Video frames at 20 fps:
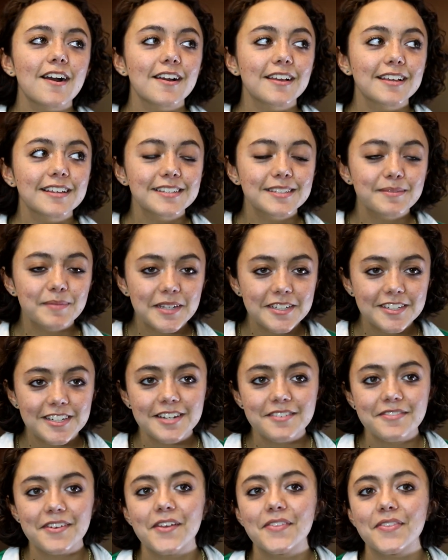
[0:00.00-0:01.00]
I
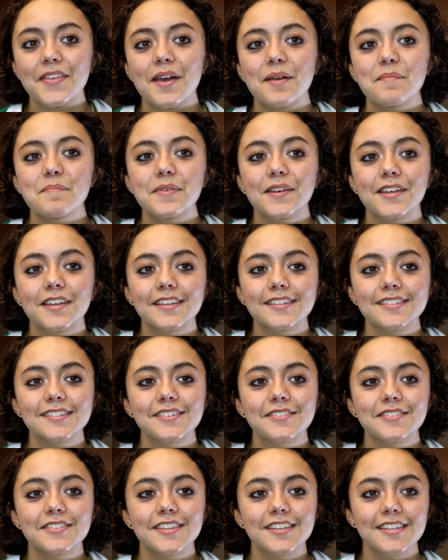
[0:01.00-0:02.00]
especially felt that because
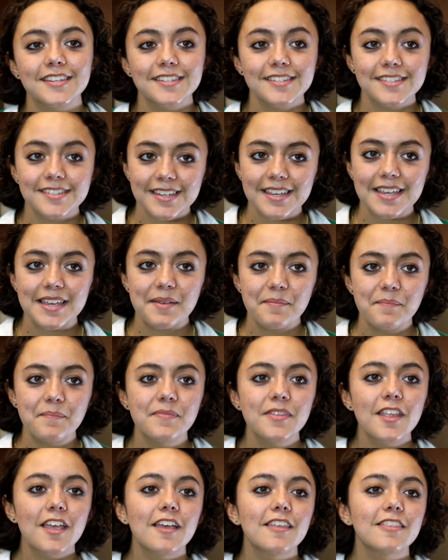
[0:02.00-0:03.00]
of the scheme
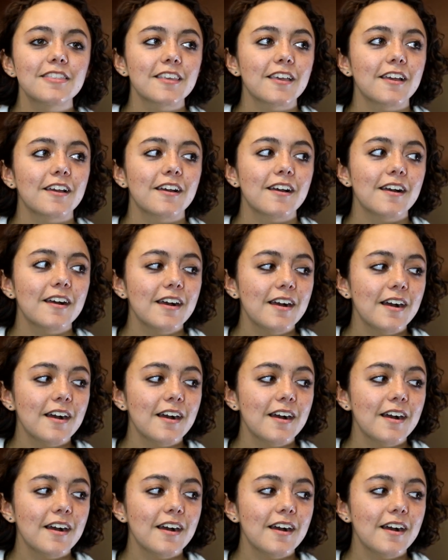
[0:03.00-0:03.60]
that